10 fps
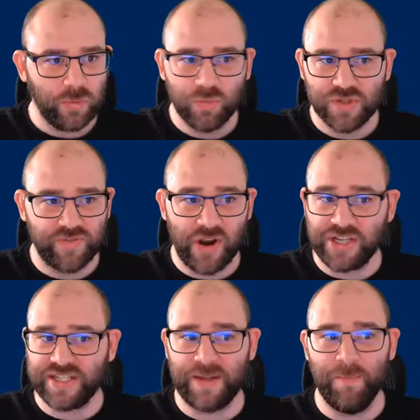was a very
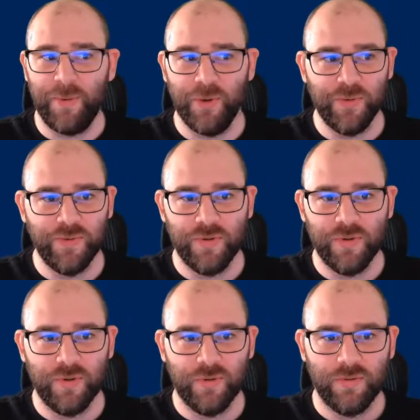simple
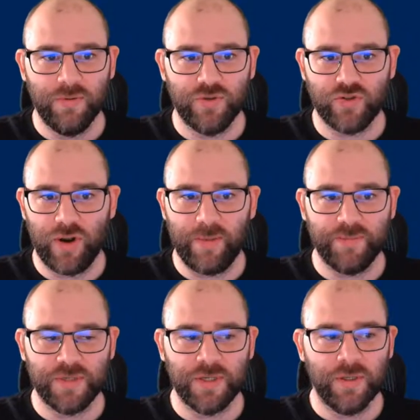script.